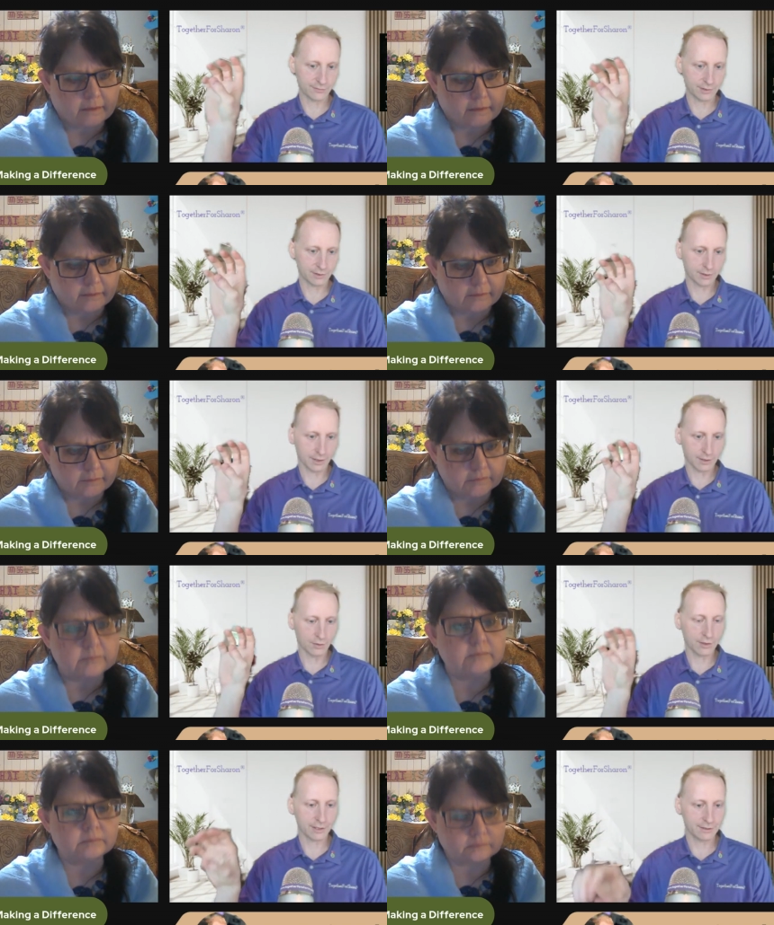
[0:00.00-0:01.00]
Speaker 1: different
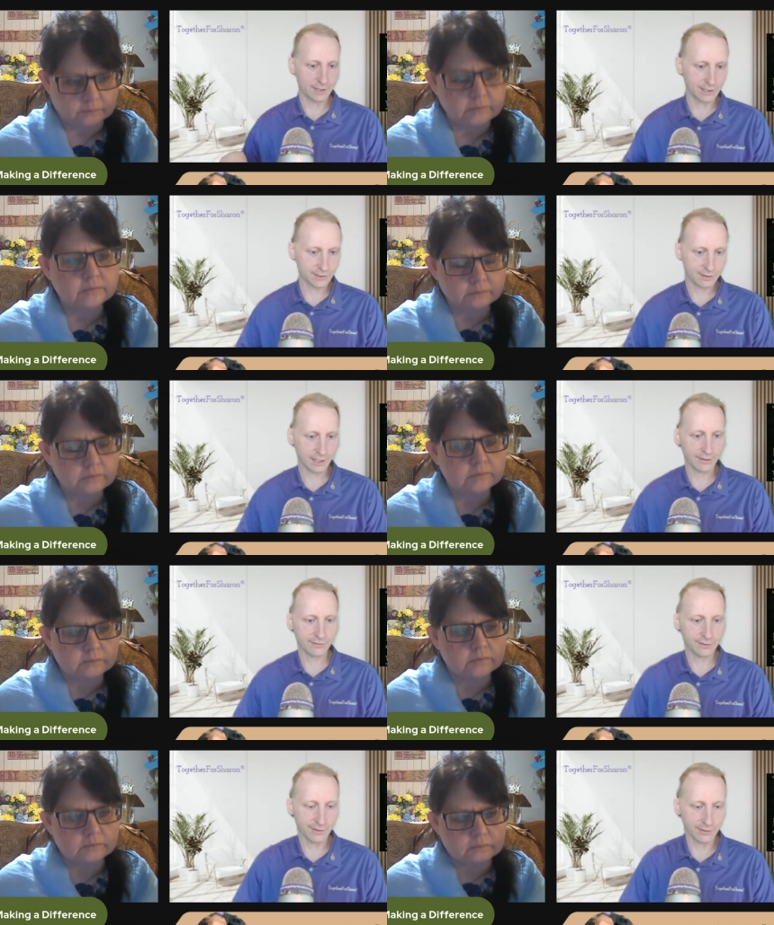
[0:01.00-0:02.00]
uh, organizations
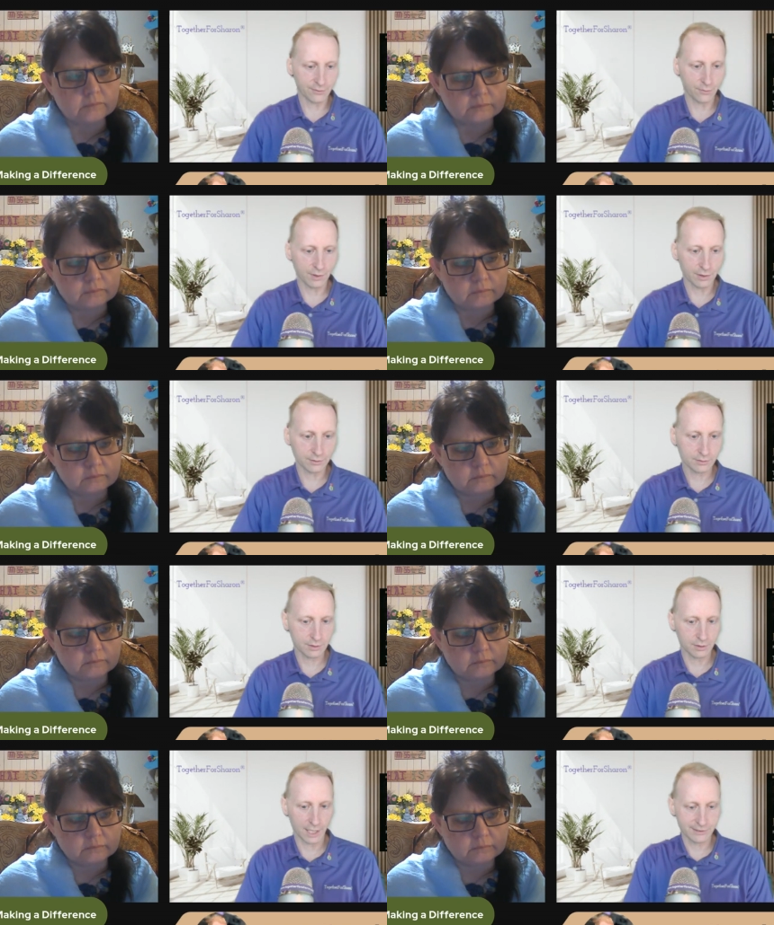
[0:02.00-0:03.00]
out there around the world,
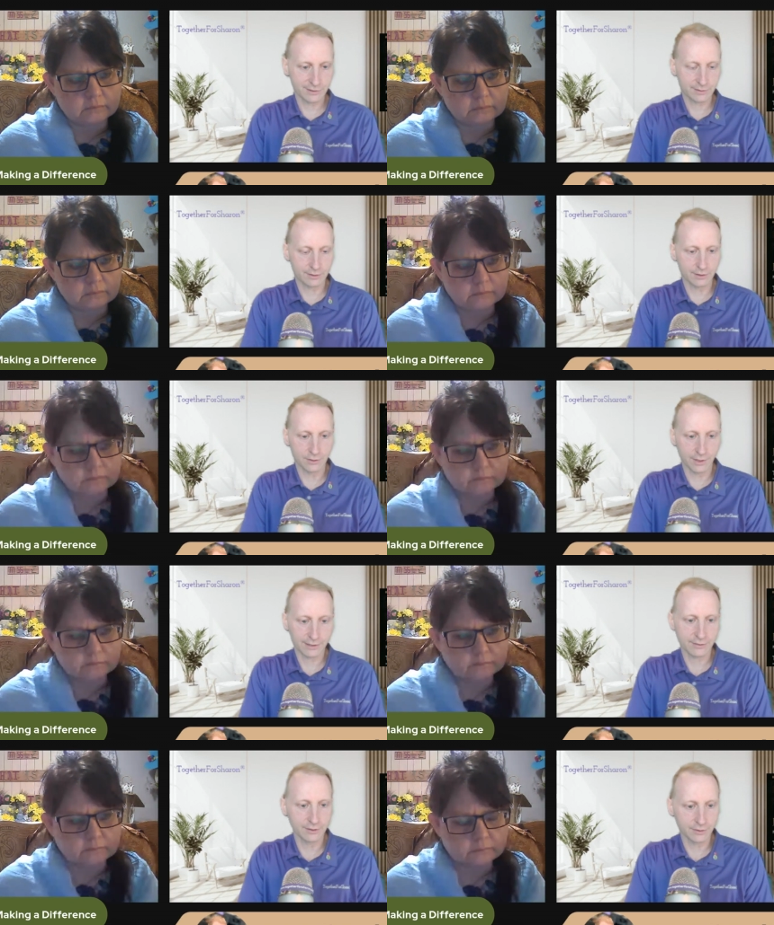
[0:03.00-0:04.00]
so not just in the
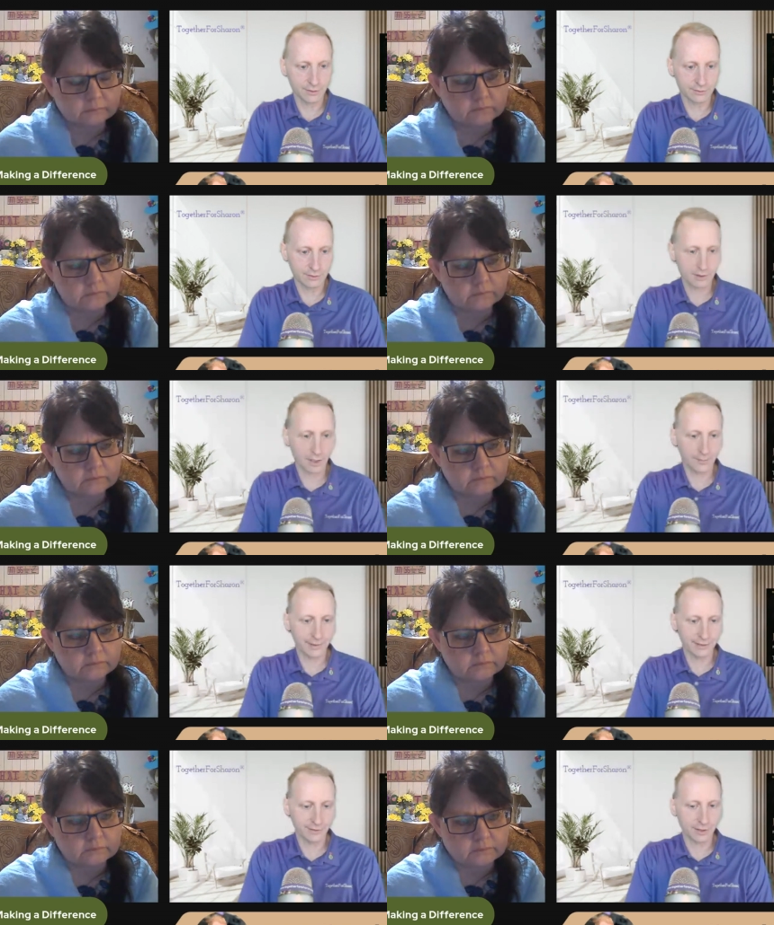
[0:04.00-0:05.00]
U.S. that you can look
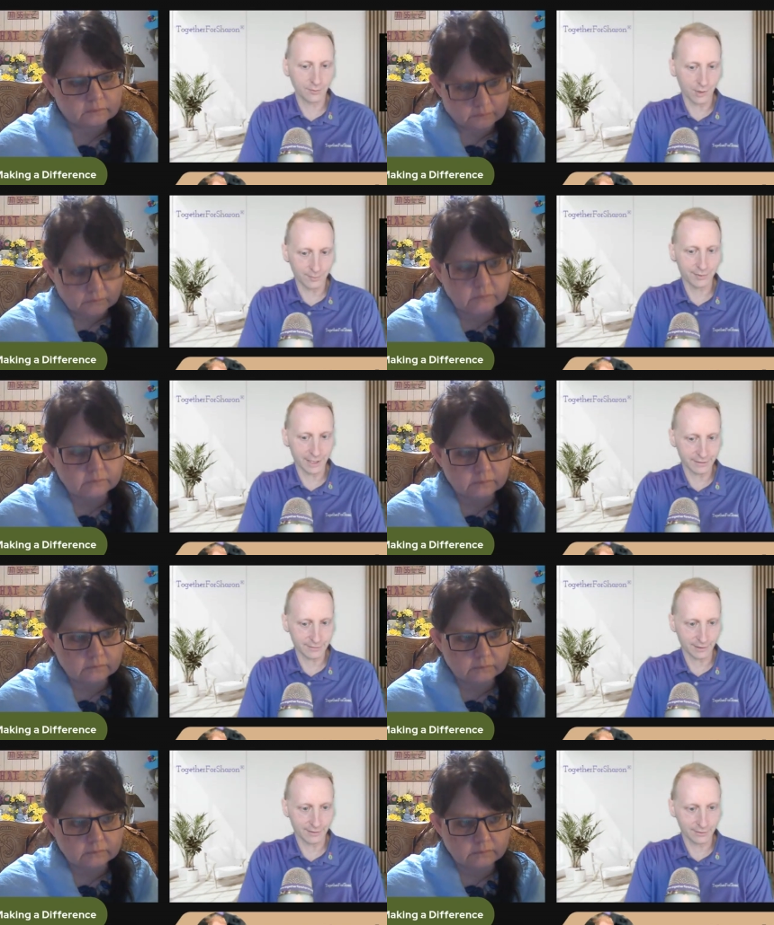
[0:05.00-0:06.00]
up, and they're all in one
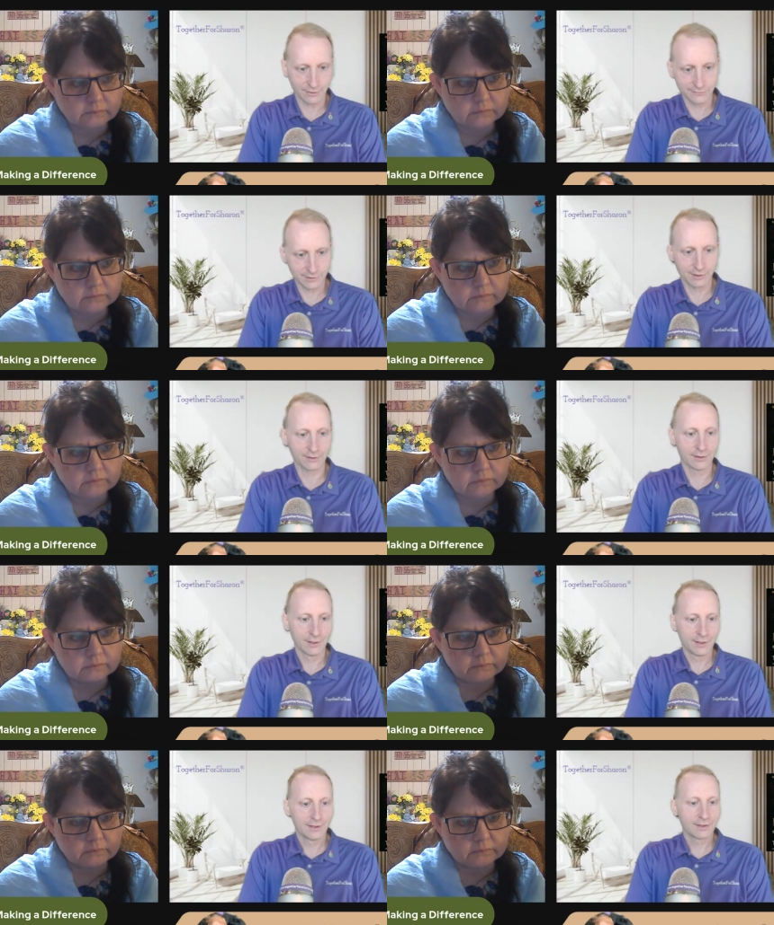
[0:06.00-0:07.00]
place now. You don't have to
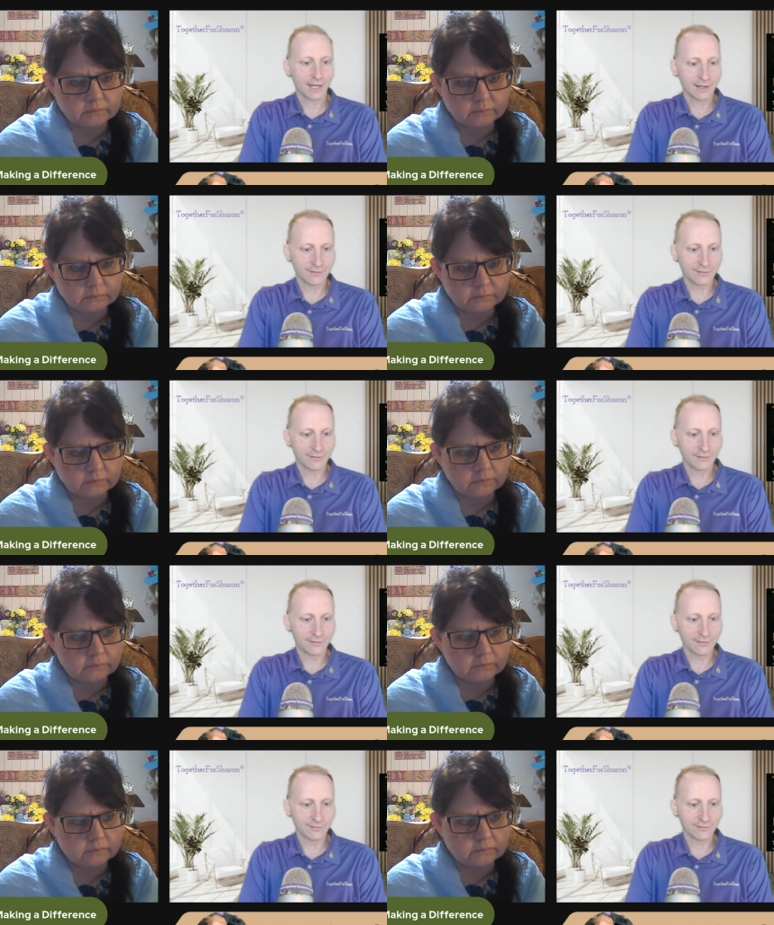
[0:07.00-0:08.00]
go kind of
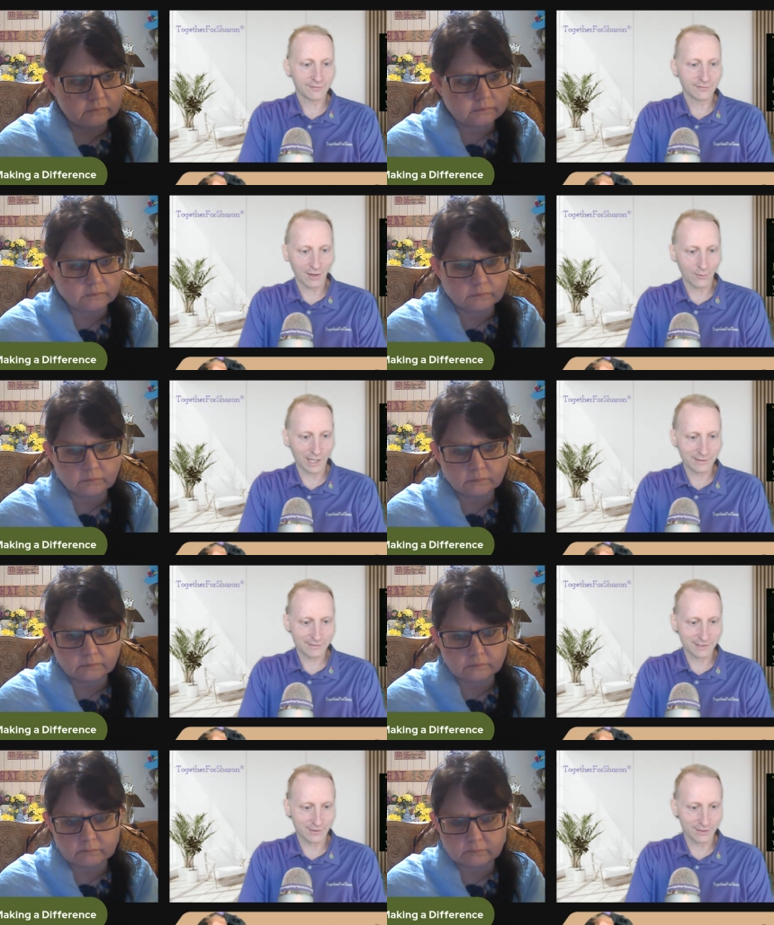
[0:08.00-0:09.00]
uh, the Wild
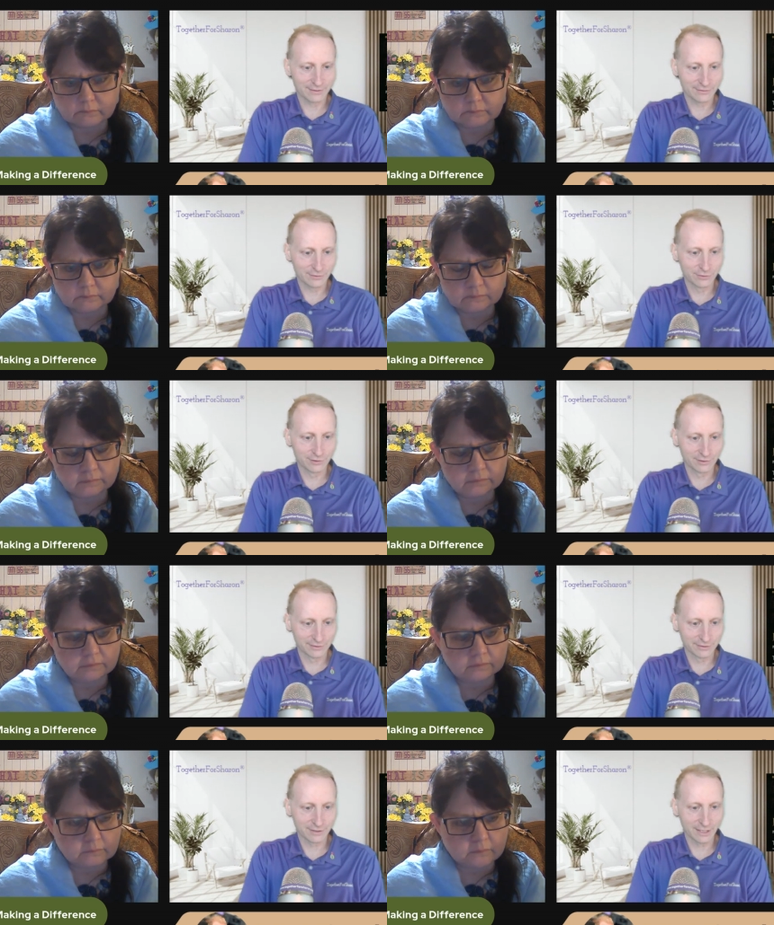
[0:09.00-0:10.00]
West, you know, on
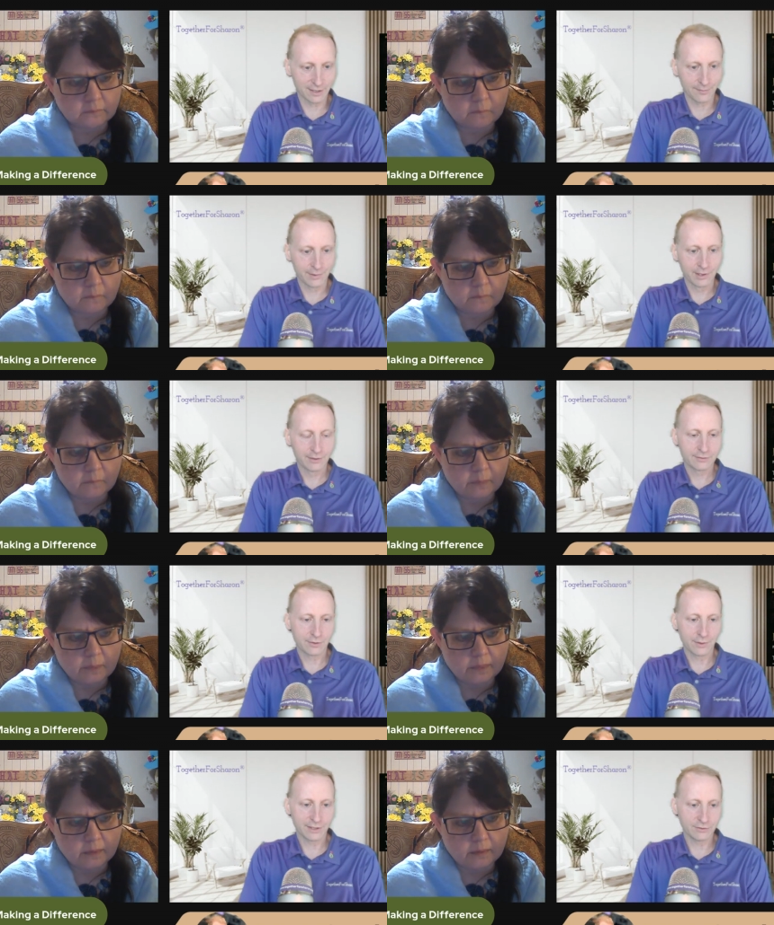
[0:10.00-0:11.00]
Google and look it up.
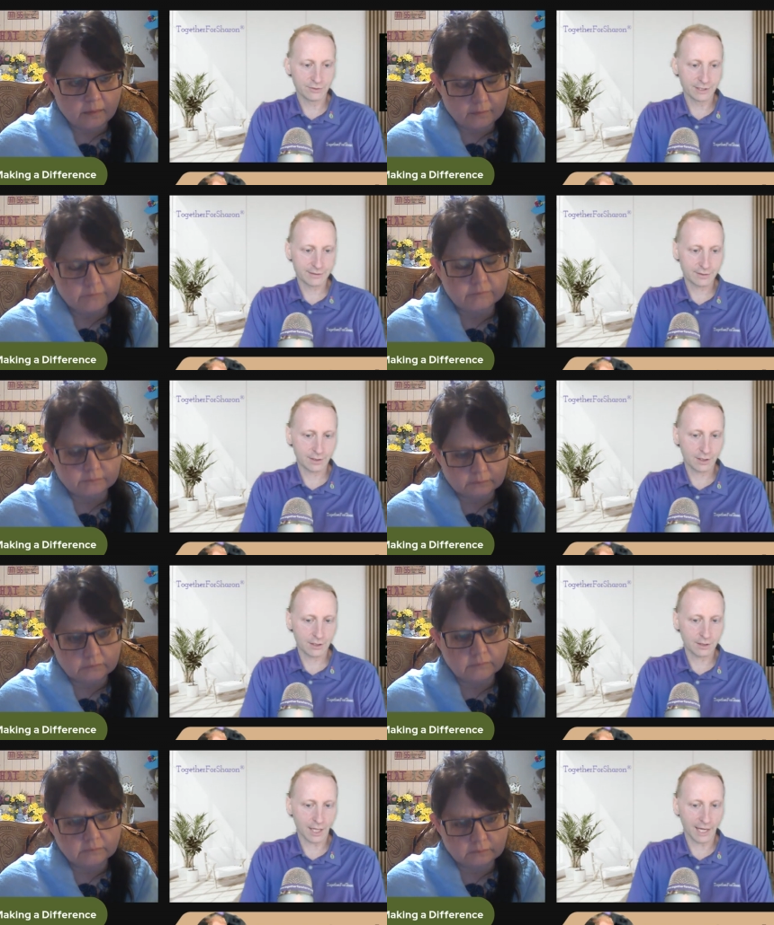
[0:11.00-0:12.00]
So we do list it
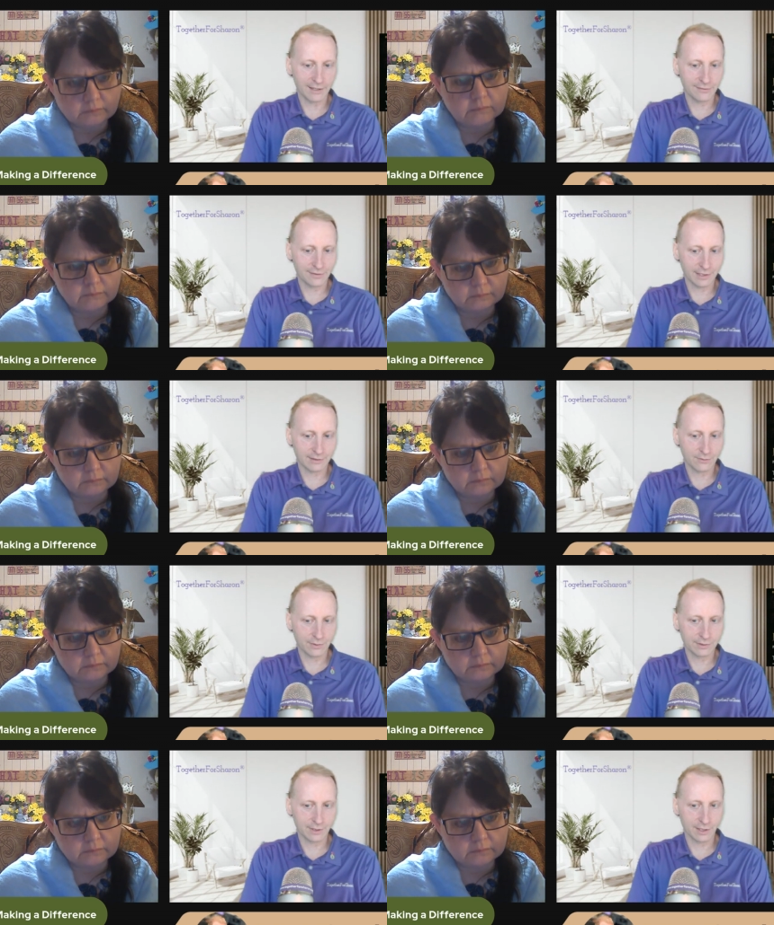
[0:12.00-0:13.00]
all. I didn't think
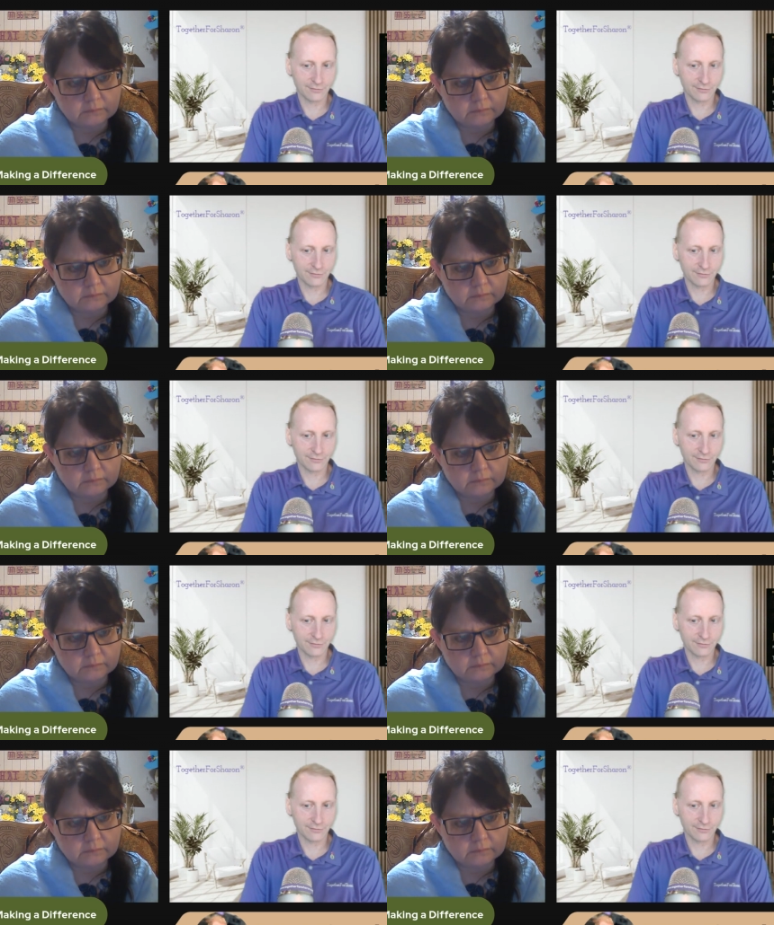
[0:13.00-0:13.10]
there was